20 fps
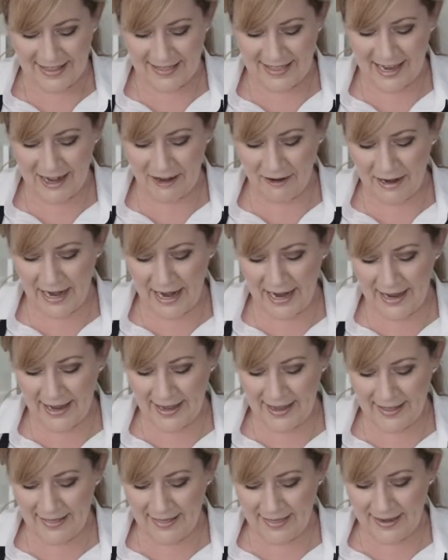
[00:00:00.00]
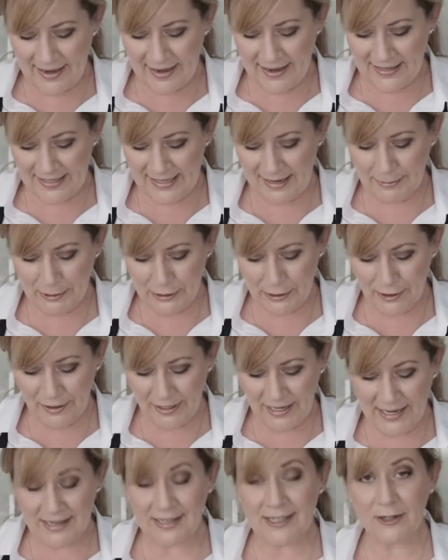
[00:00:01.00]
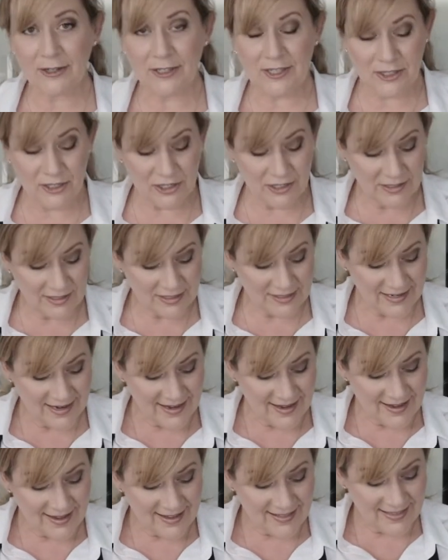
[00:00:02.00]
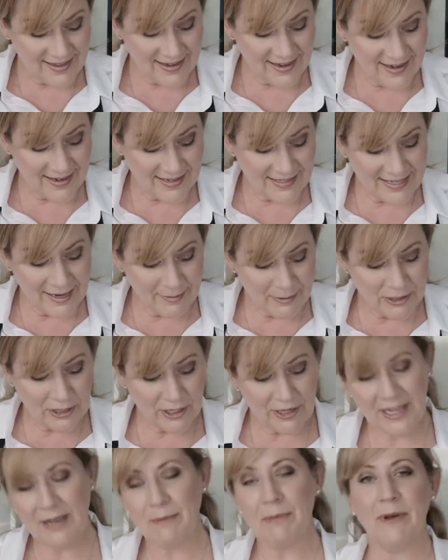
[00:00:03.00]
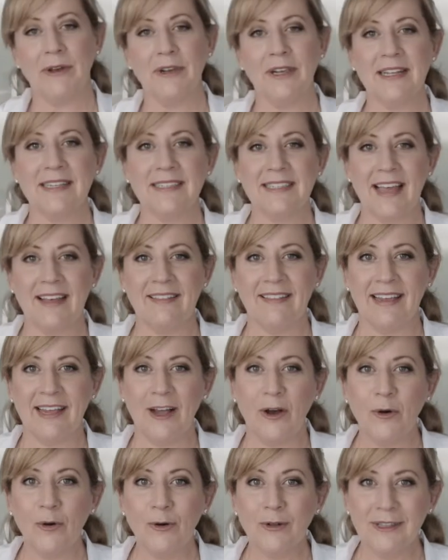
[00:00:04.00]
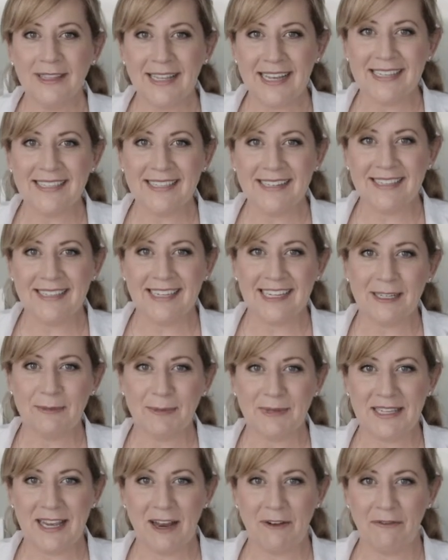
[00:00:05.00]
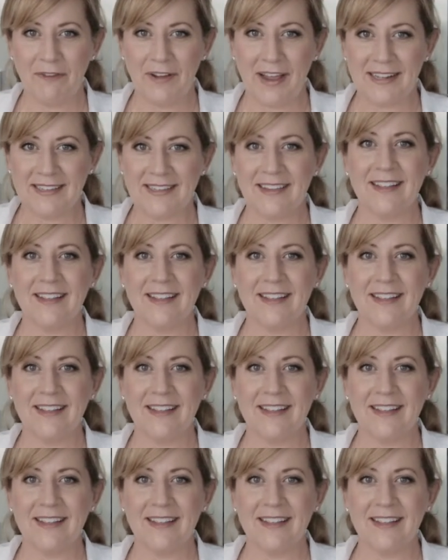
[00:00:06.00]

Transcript: There are the summer turkey sausages, the summer turkey burgers, and they are all less than 6% fat.